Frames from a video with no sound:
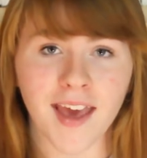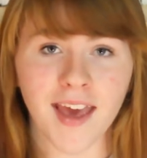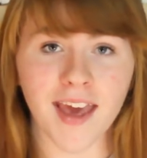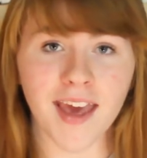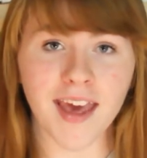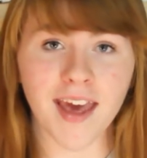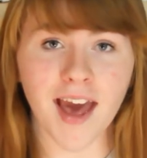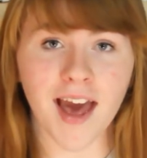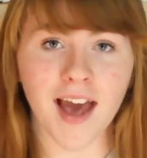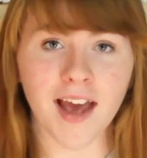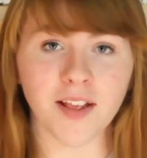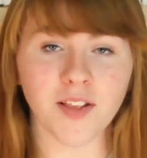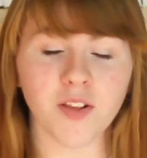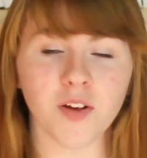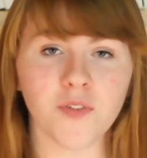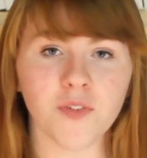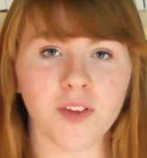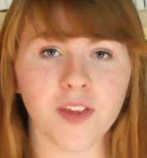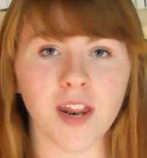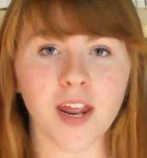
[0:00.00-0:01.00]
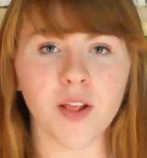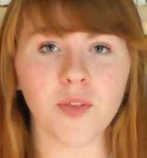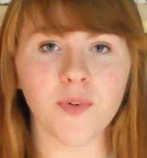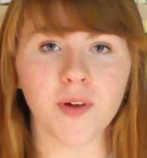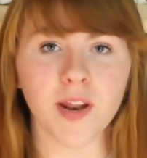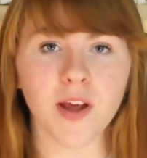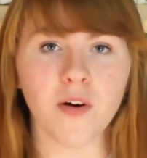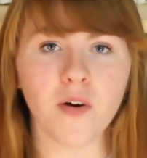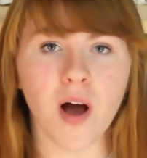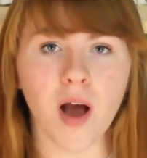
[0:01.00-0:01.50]
Hey guys, so for today's
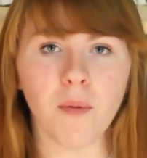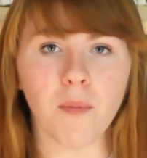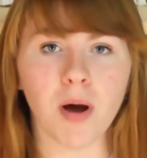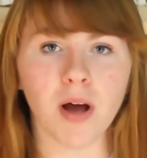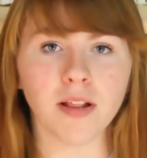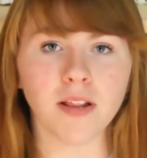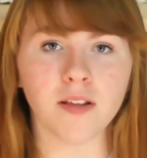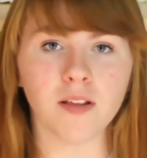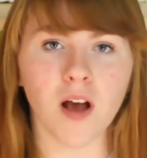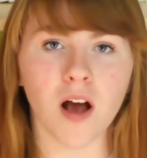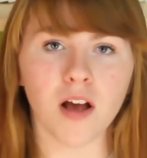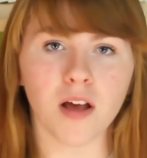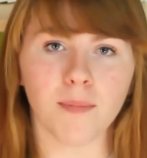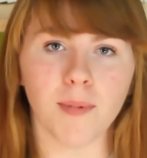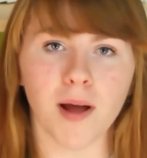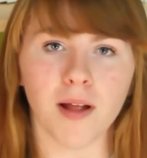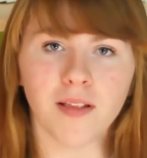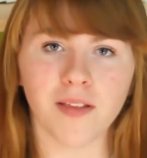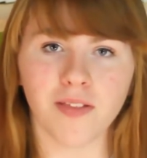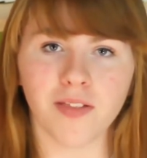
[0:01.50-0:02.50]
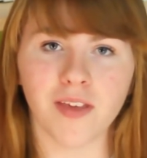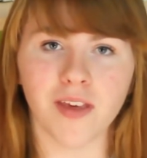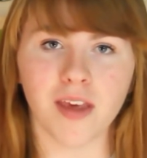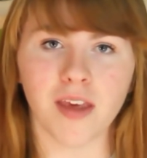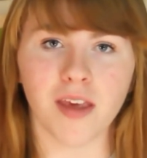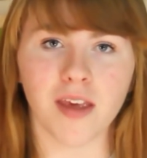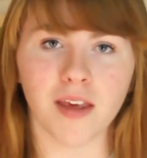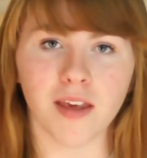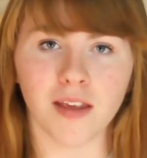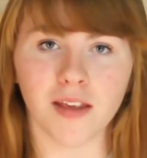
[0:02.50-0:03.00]
video I wanted to talk about
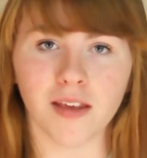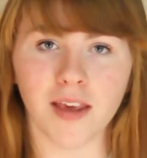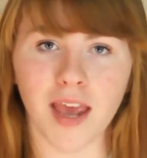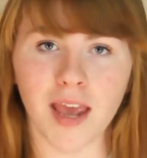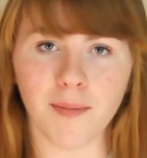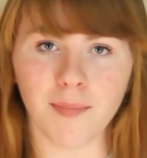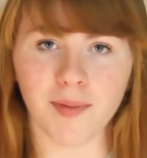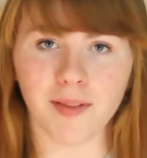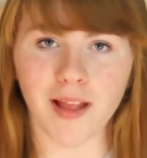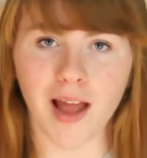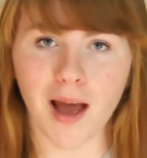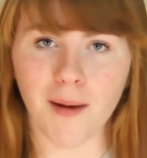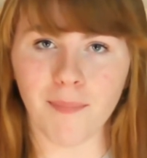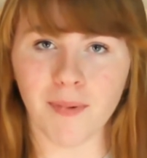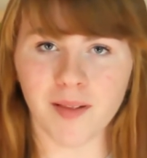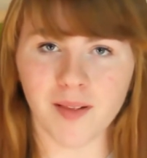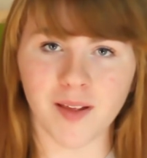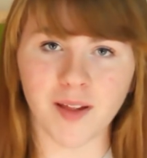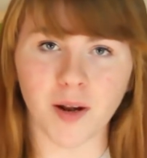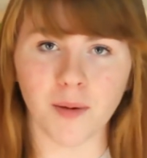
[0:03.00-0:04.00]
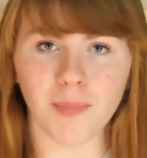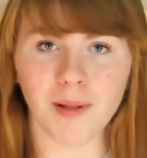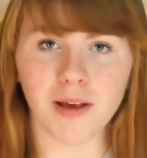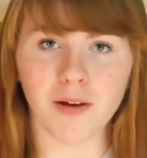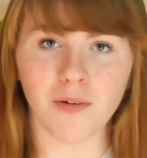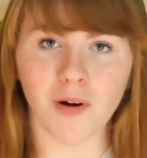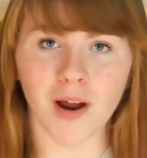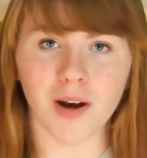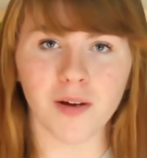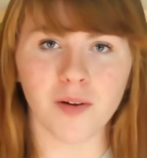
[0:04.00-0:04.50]
the Gamestop Xenoblade
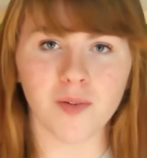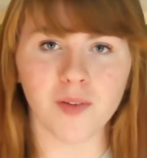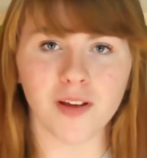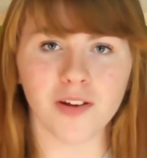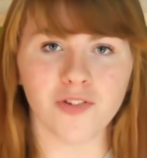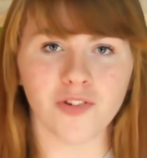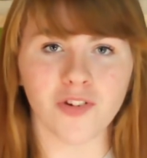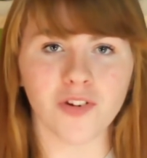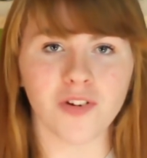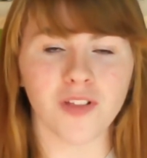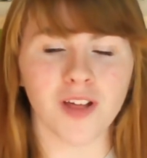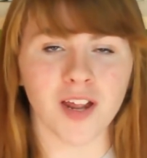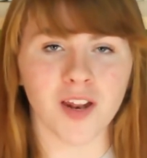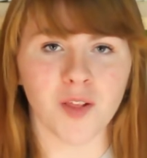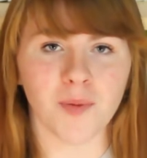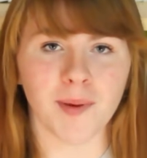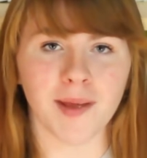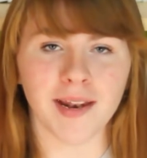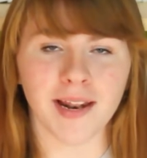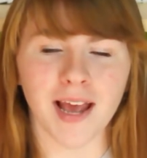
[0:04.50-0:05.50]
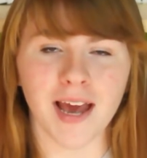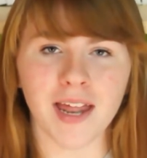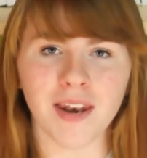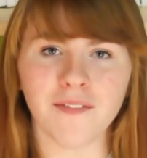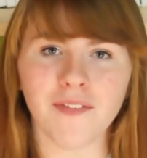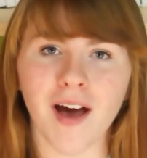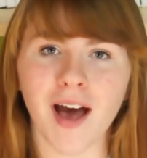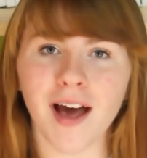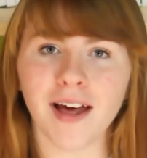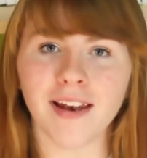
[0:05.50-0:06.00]
Chronicles issue that has been kind
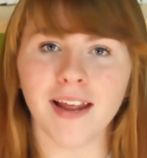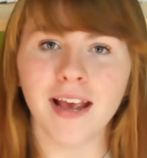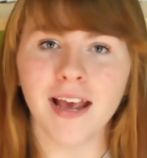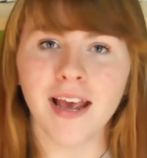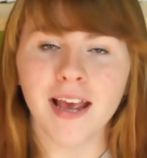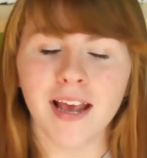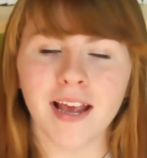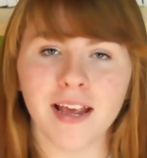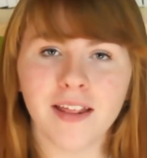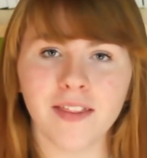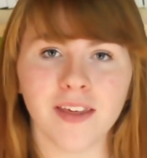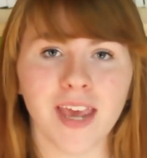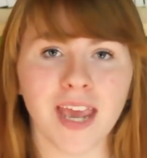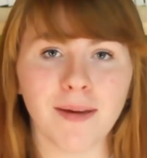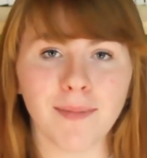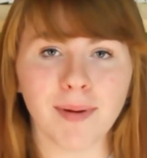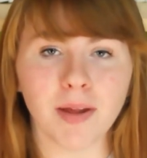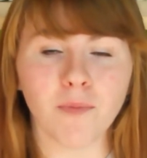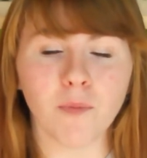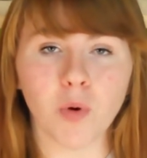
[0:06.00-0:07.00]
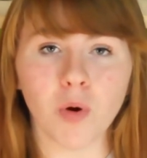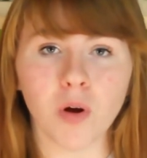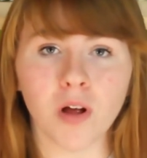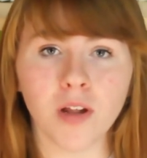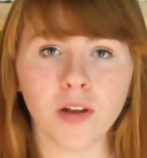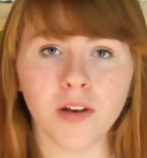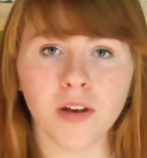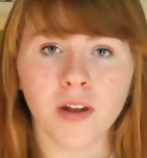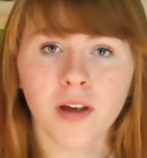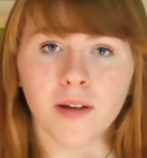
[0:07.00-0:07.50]
of hot in the gaming
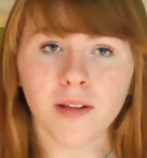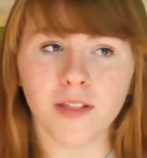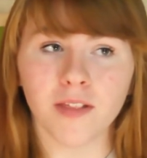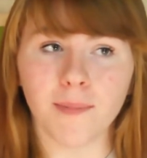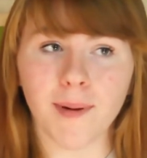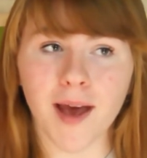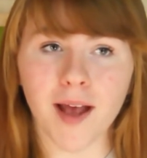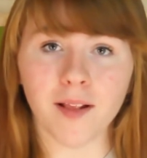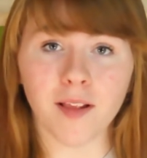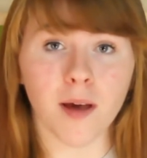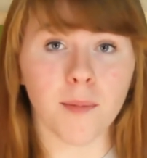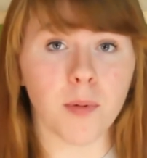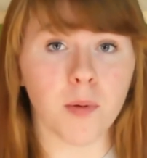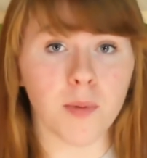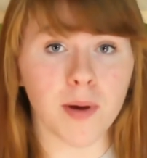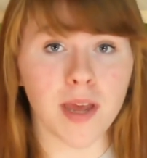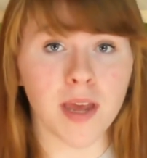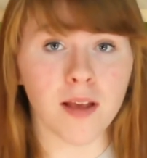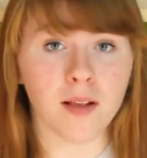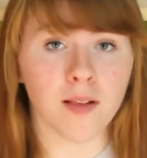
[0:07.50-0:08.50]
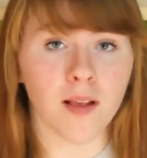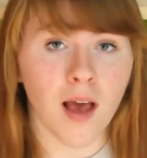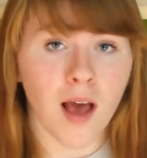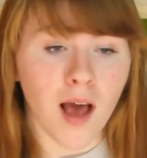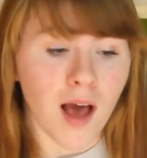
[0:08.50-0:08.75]
world the past couple weeks.